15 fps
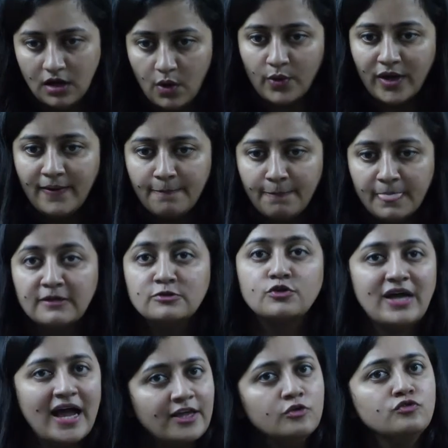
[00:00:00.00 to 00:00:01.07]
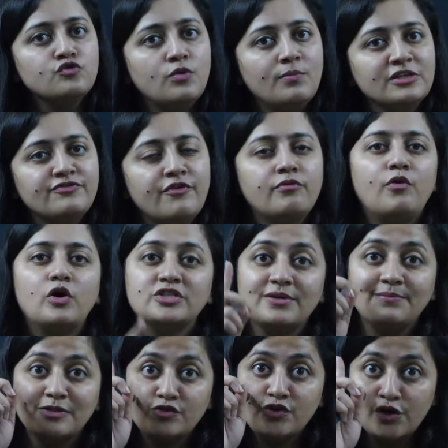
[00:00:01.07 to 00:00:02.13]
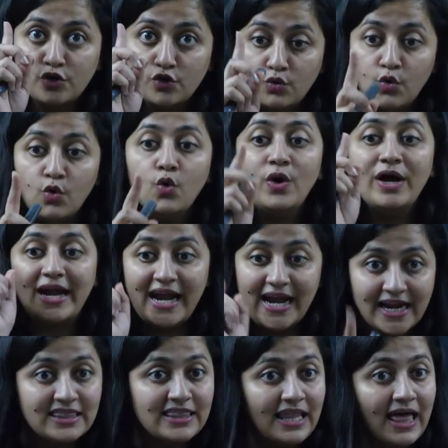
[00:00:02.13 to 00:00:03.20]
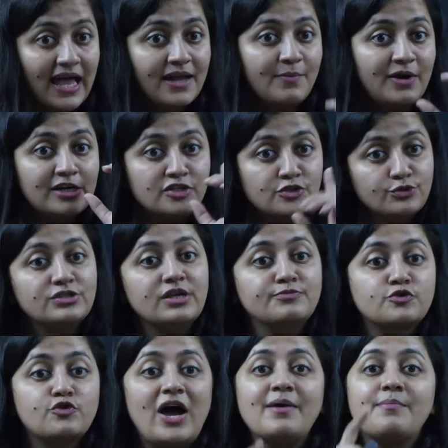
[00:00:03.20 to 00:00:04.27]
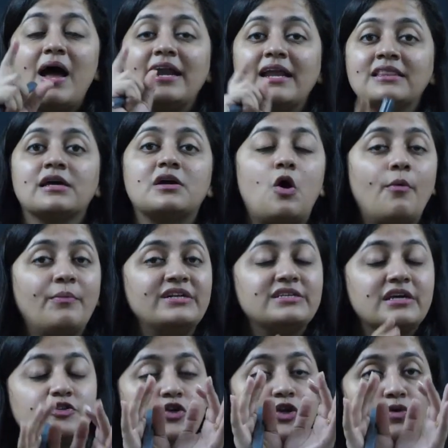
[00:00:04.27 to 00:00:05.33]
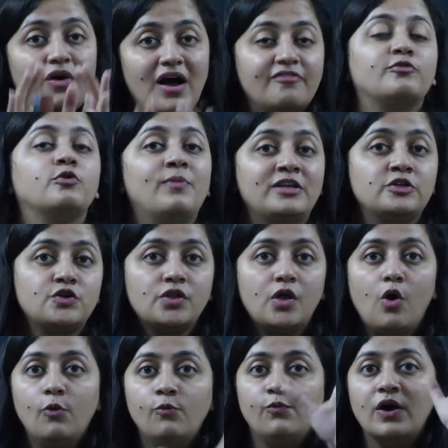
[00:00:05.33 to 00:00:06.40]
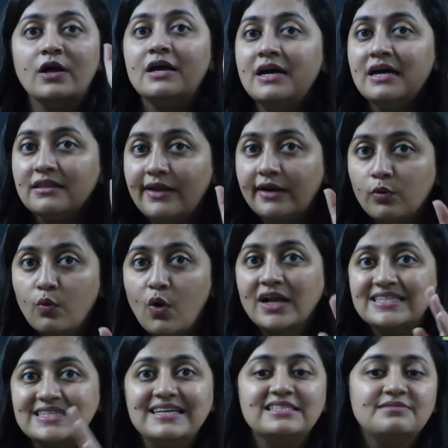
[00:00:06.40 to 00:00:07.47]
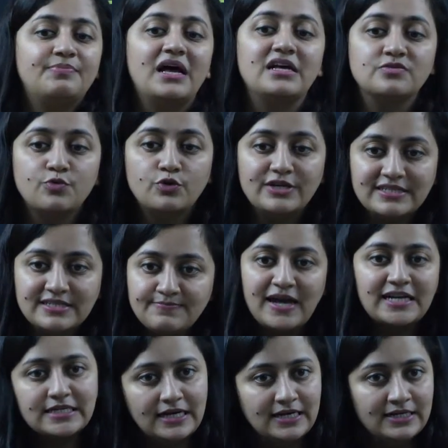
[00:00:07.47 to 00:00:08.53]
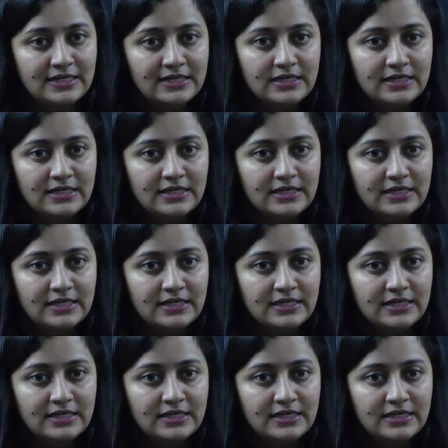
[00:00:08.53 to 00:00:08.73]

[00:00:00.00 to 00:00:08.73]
okay so thank you so much for watching but you do hit the like button do subscribe and in the comment section you have to mention the homework that what is plasmodesmata